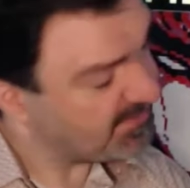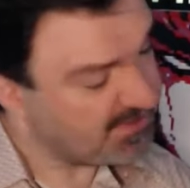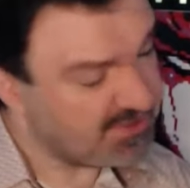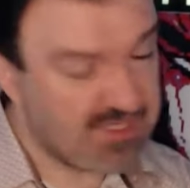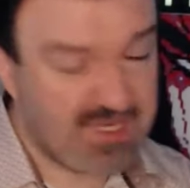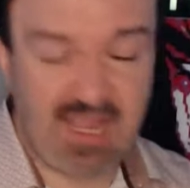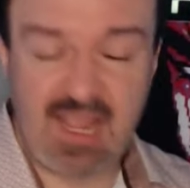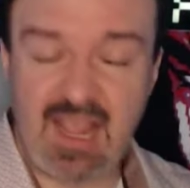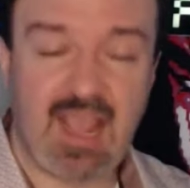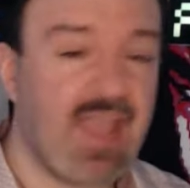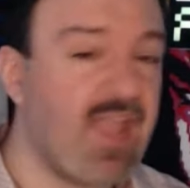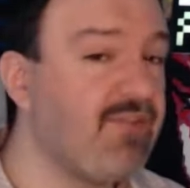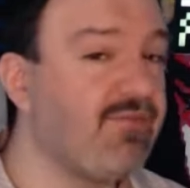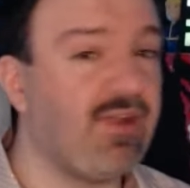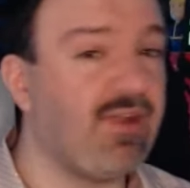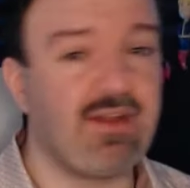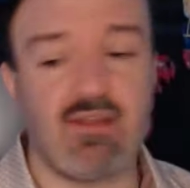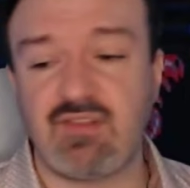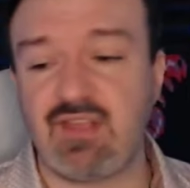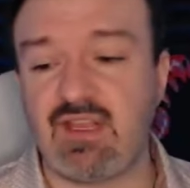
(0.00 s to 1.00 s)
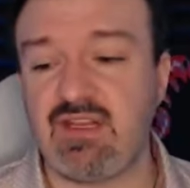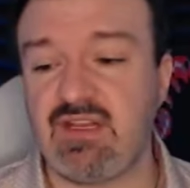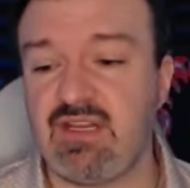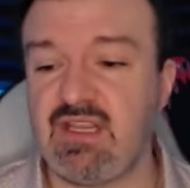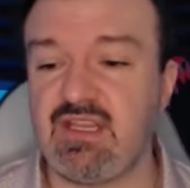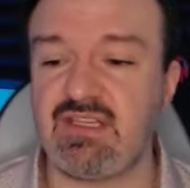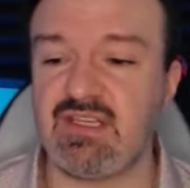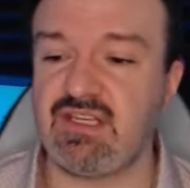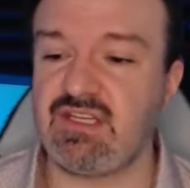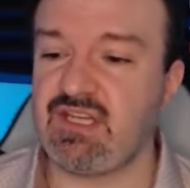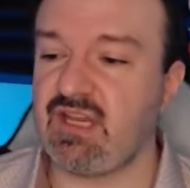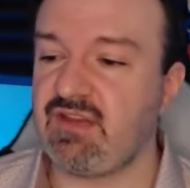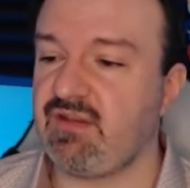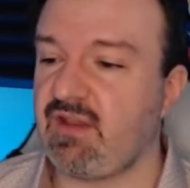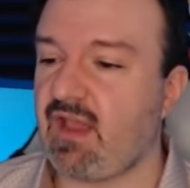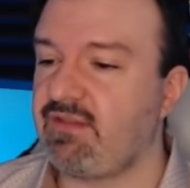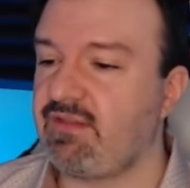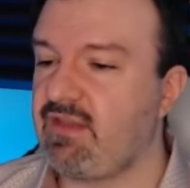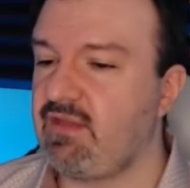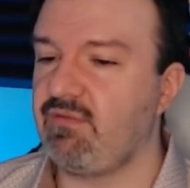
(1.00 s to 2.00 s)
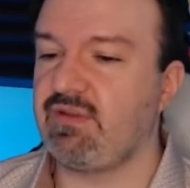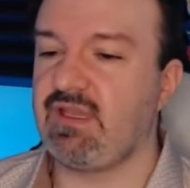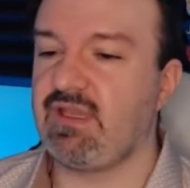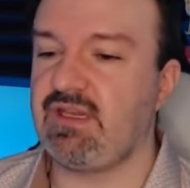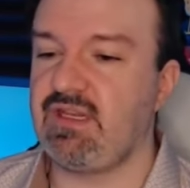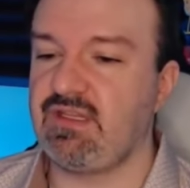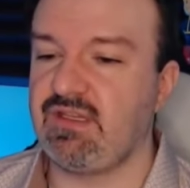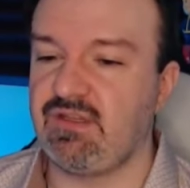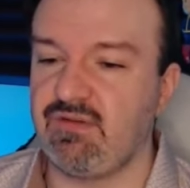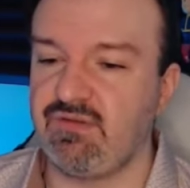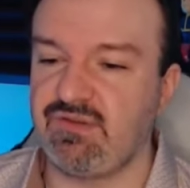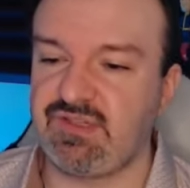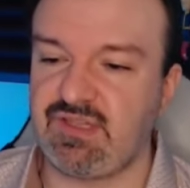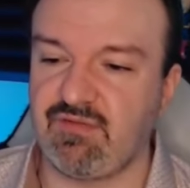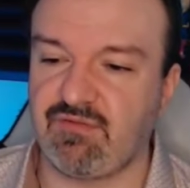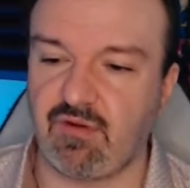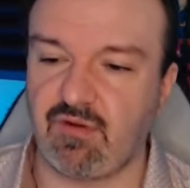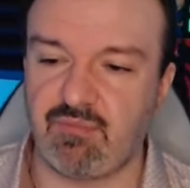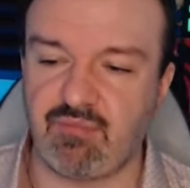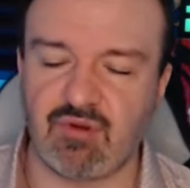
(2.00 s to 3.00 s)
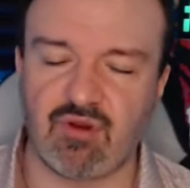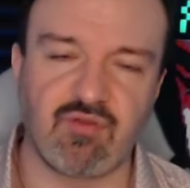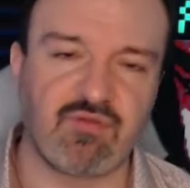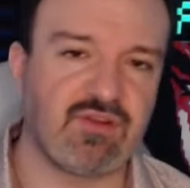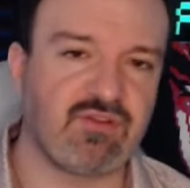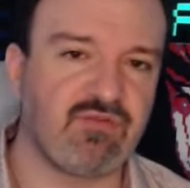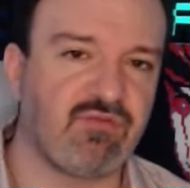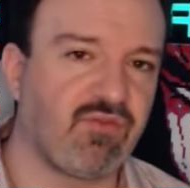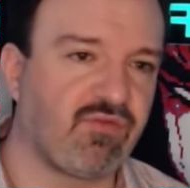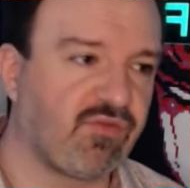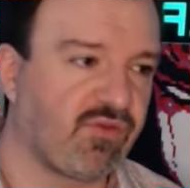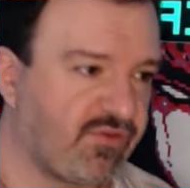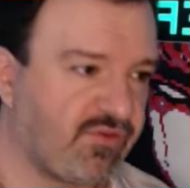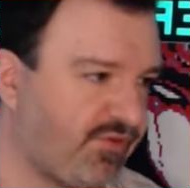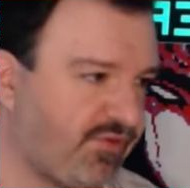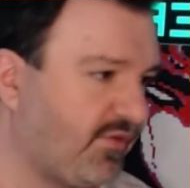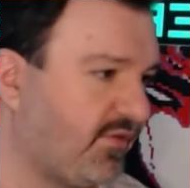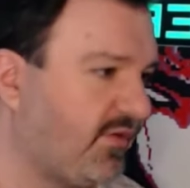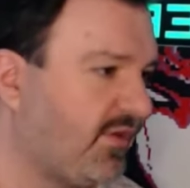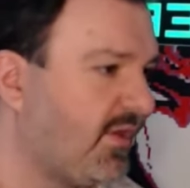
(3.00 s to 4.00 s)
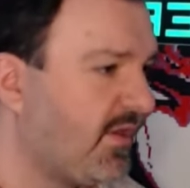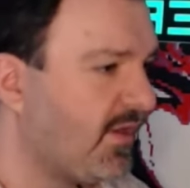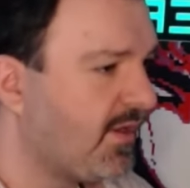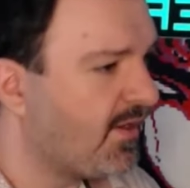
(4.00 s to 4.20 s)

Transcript: she can't hang right now. They need to. I think what they need to do is give her a perfect reversal.